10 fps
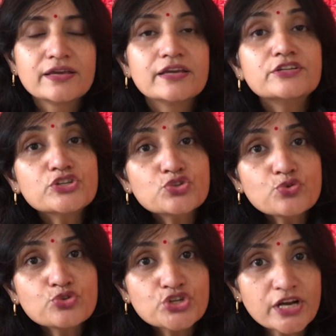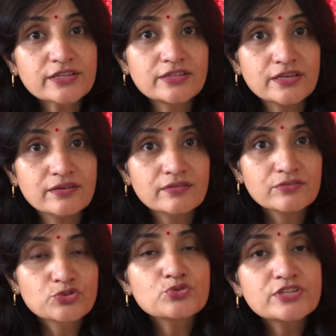It is through Shakti,
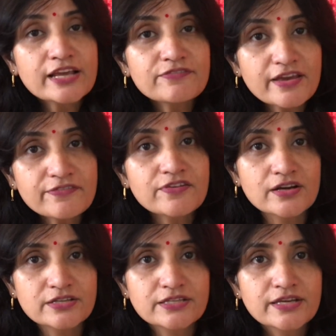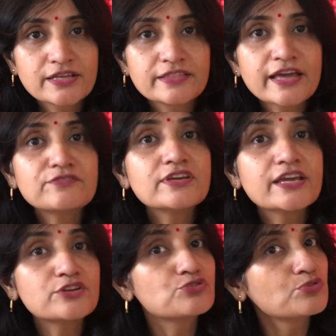through self-effort, that we
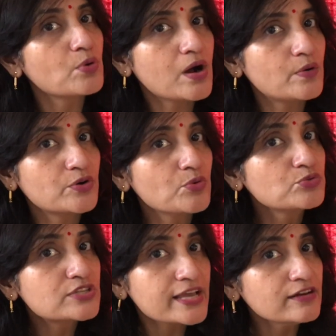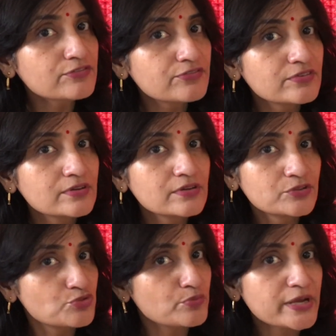get to know our own self
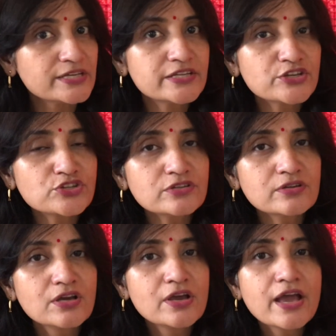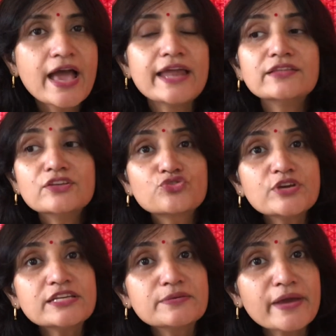through meditation. And in the
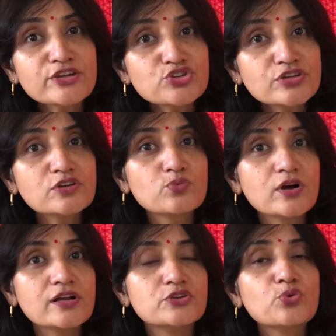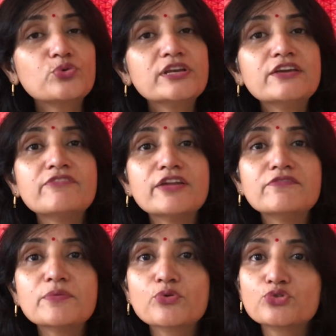three-dimensional world, only when
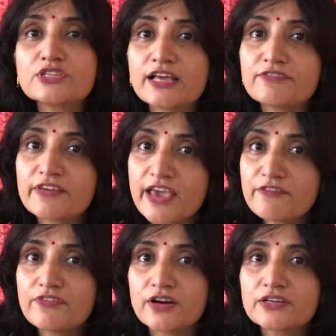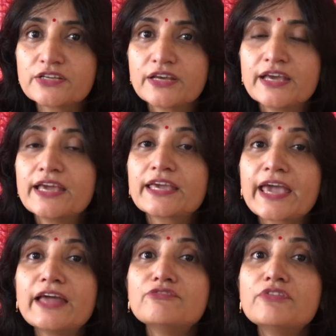we put self-effort
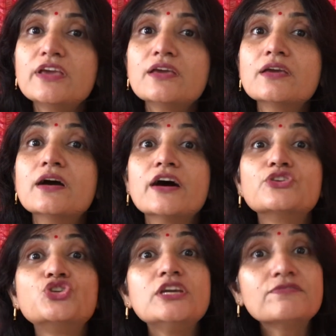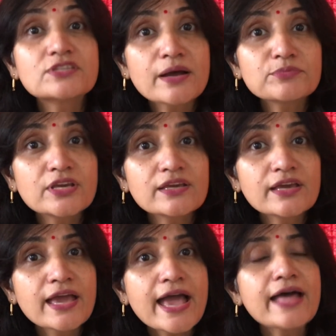can we achieve
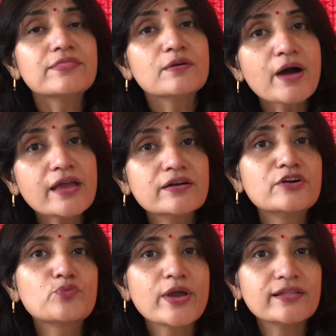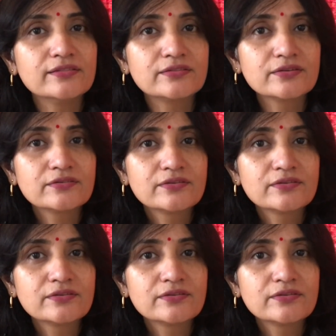something and thereby earn wealth.